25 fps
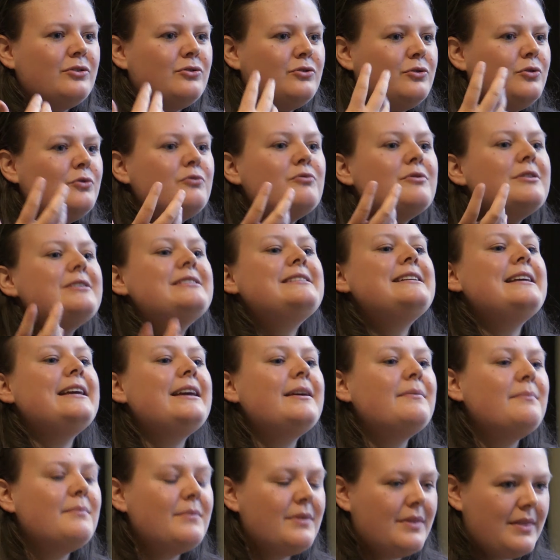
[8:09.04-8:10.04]
to
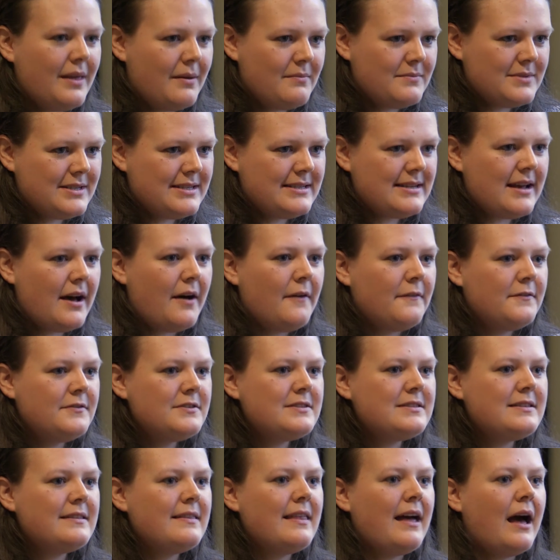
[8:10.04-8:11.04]
redeem
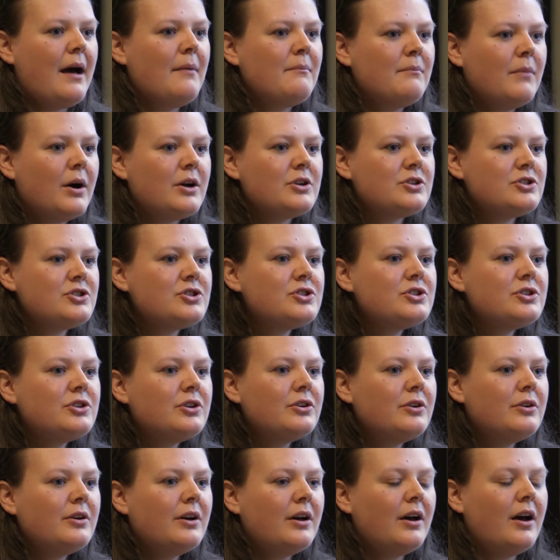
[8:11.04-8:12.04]
themselves that
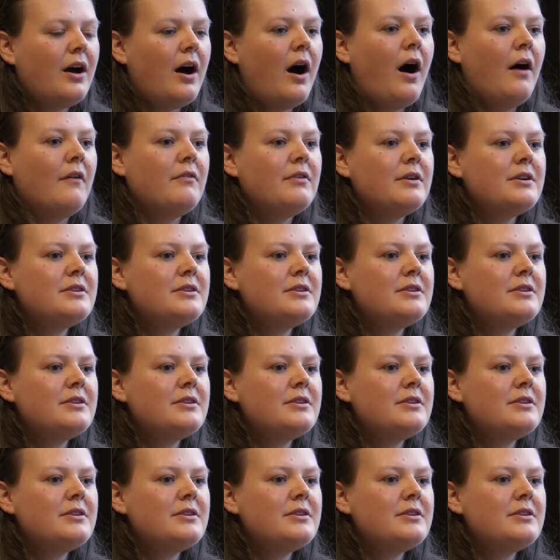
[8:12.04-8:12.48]
much of